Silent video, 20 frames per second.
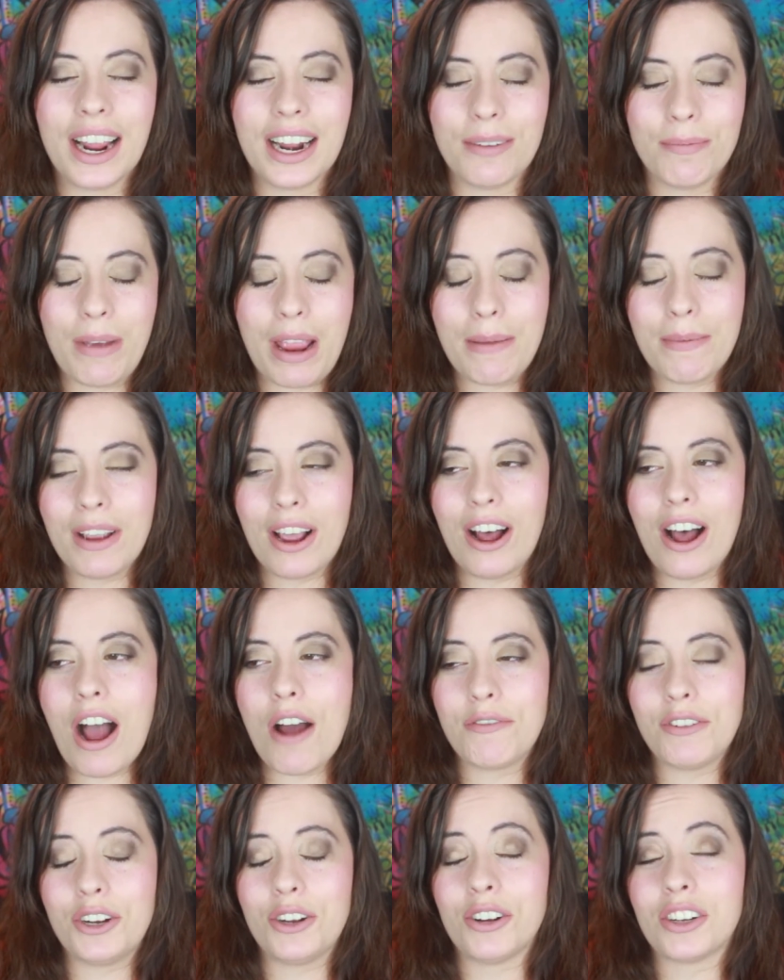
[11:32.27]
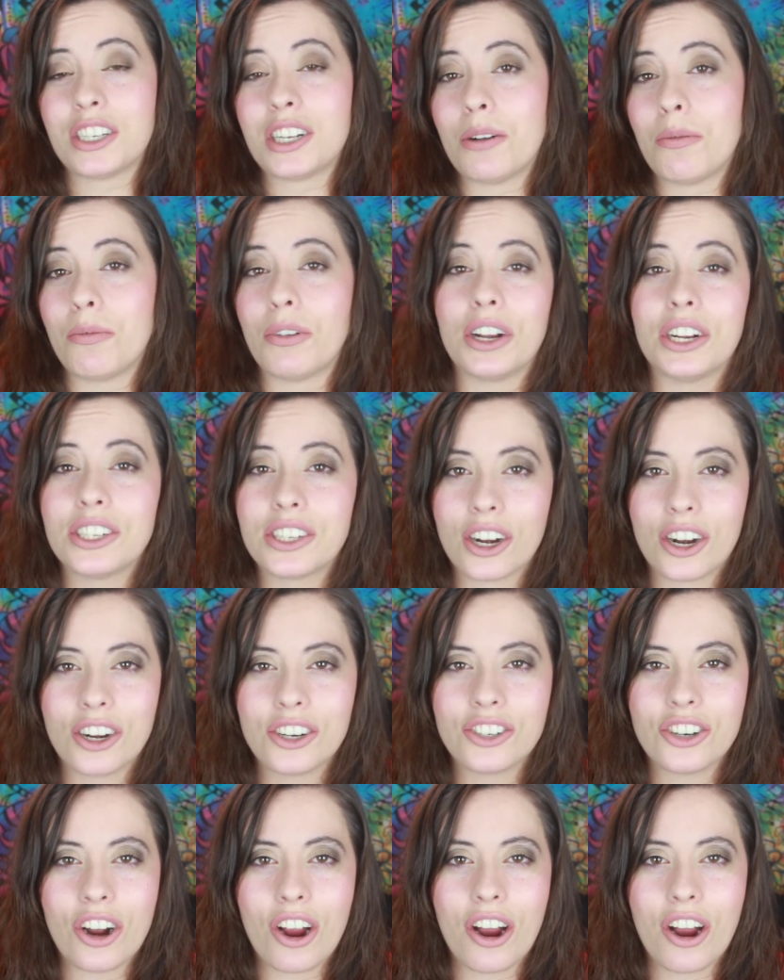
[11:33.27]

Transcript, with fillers: And maybe I'll have to do some research